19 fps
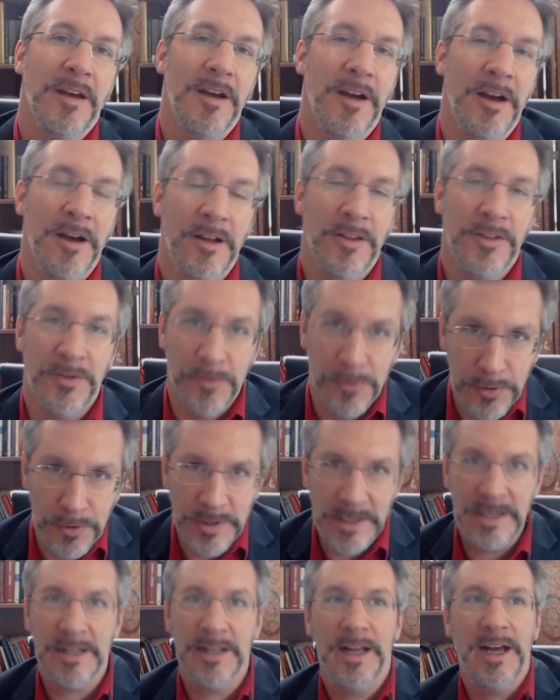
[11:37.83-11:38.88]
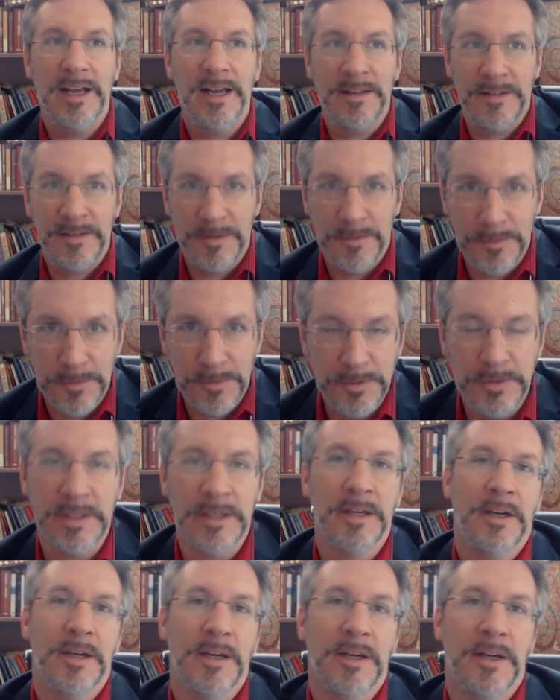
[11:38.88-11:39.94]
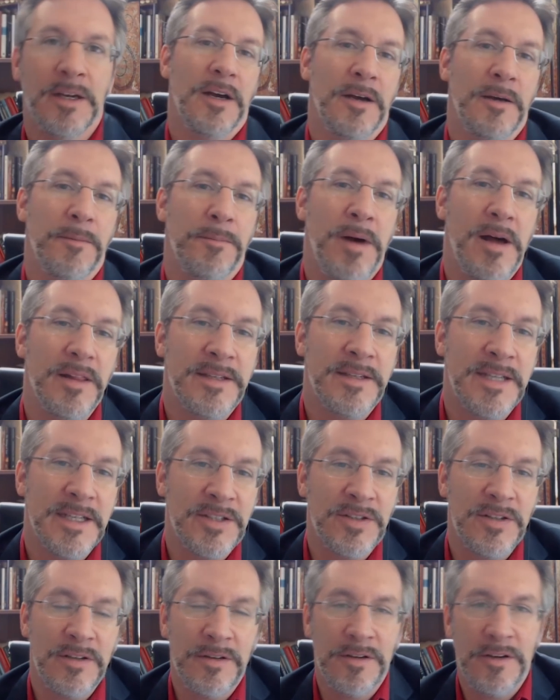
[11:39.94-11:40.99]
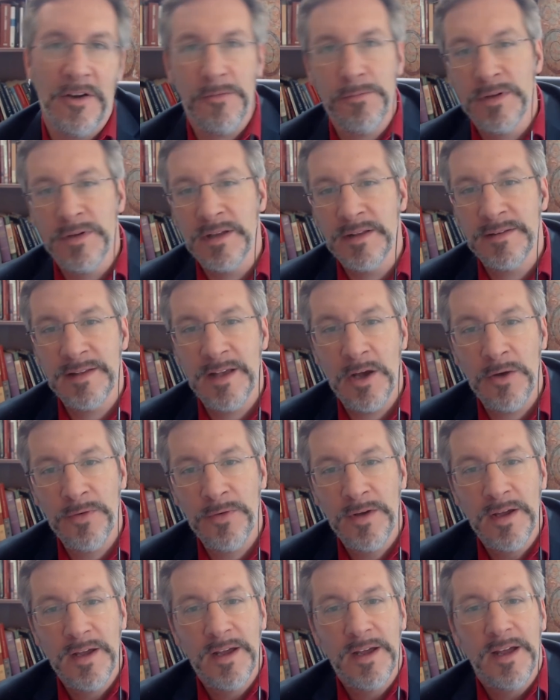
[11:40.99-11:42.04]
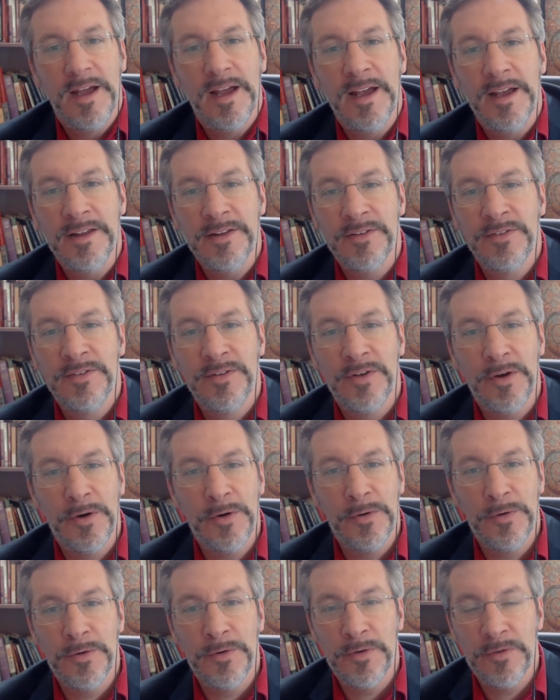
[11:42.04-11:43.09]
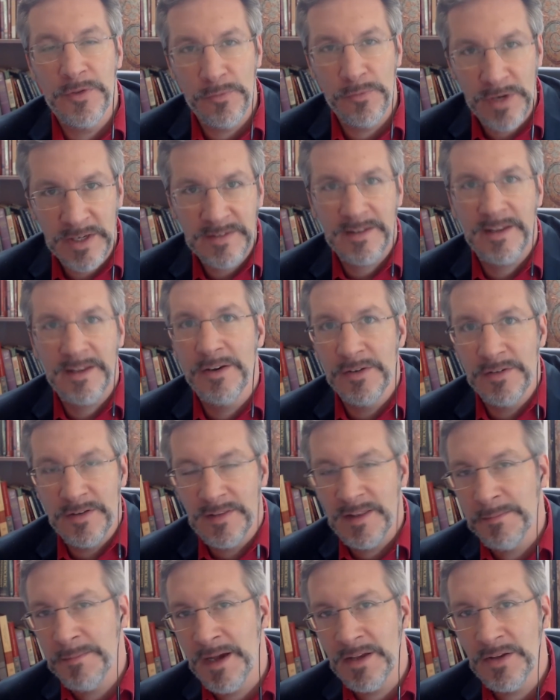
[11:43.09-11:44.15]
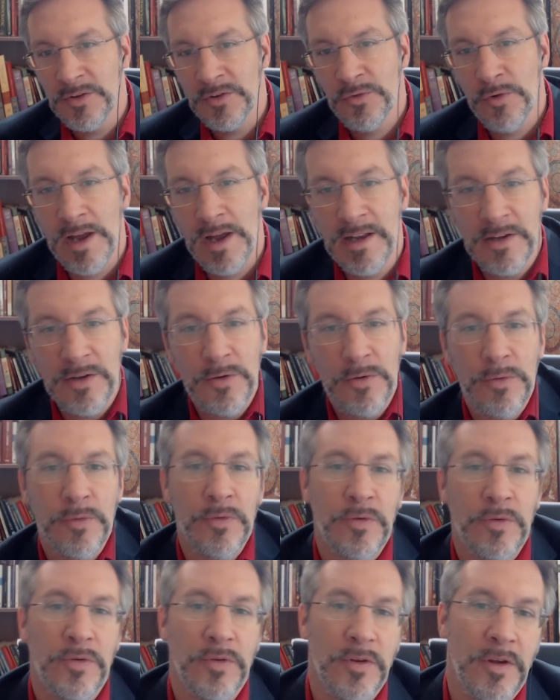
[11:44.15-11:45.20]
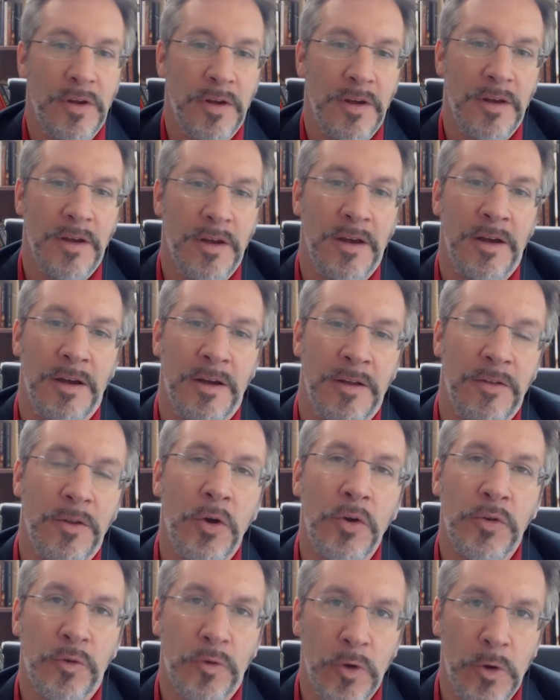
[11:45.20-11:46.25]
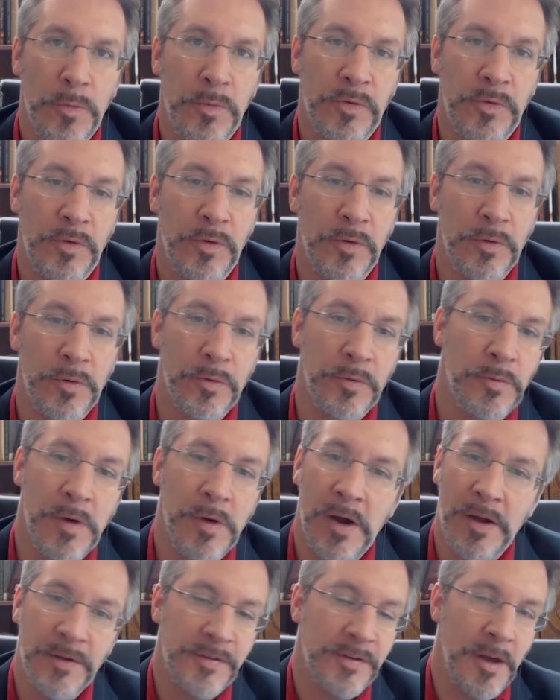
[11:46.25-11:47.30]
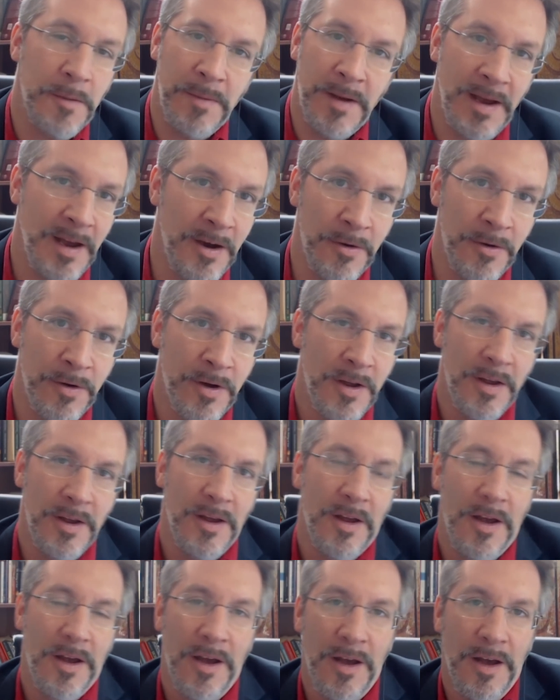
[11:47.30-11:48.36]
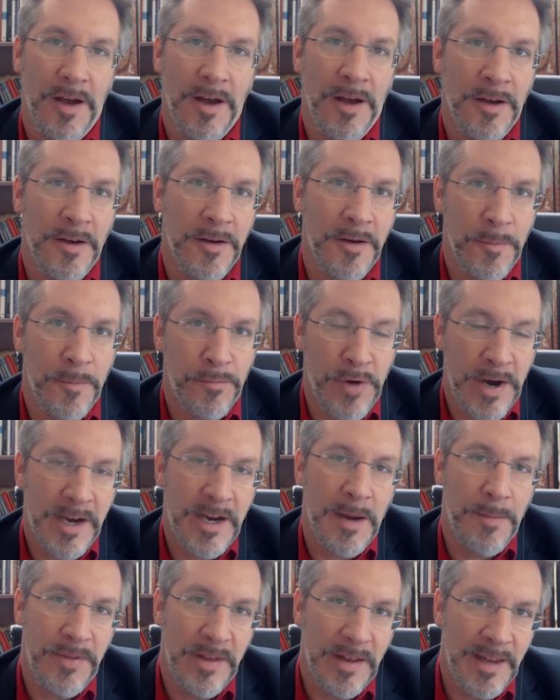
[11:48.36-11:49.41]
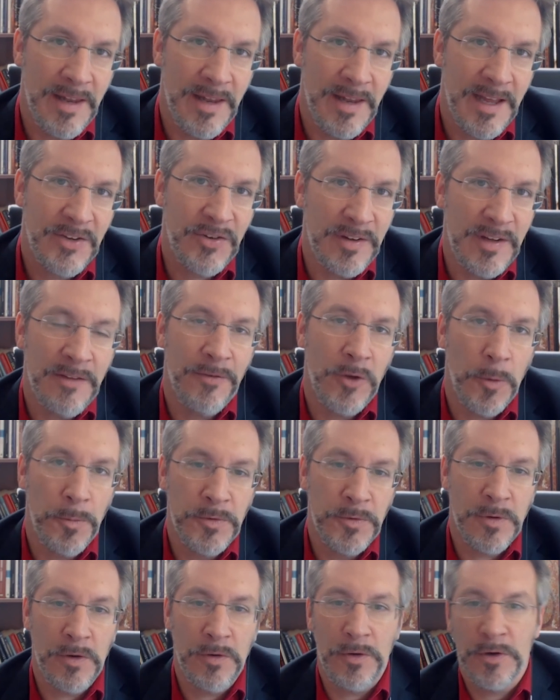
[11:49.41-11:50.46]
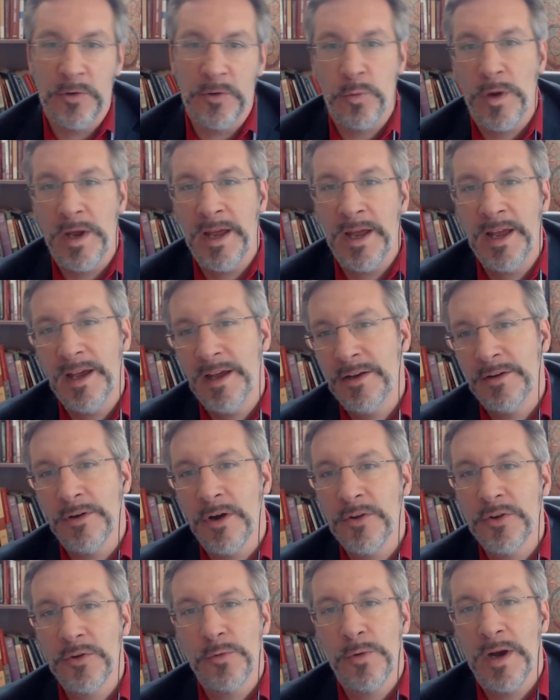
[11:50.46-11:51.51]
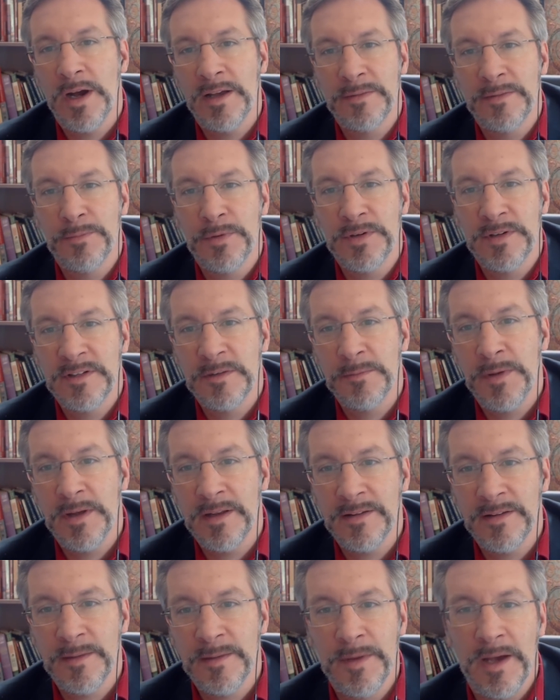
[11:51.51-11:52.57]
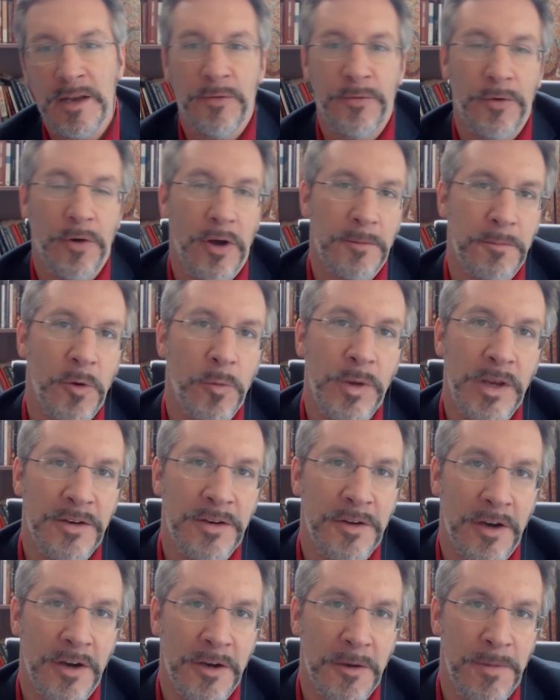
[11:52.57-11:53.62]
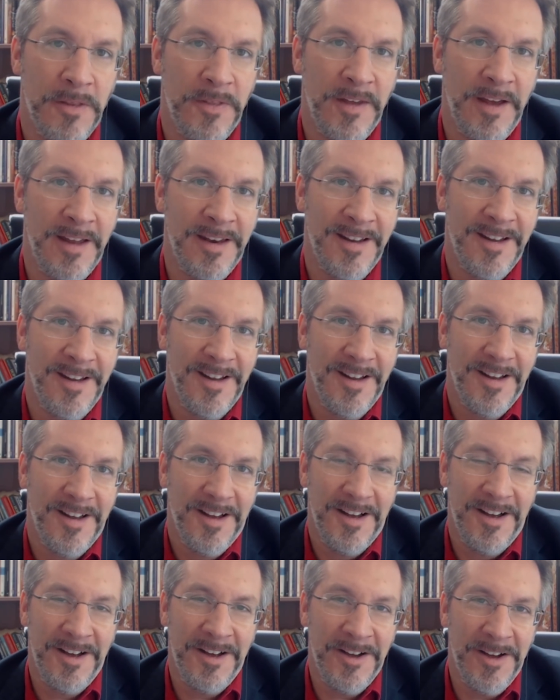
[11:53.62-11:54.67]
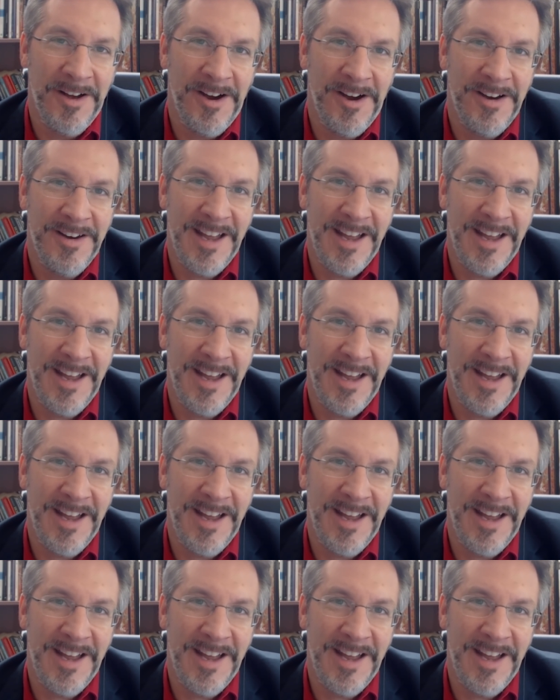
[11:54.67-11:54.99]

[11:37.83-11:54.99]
uh, the ruling class the ruling uh, politicians the government itself and so the risk here is that they might try to use uh, uh those groups to uh, somehow uh, uh, break up the election if Lopez Obrador is way ahead or otherwise participate in some kind of fraud. But we can talk about that uh,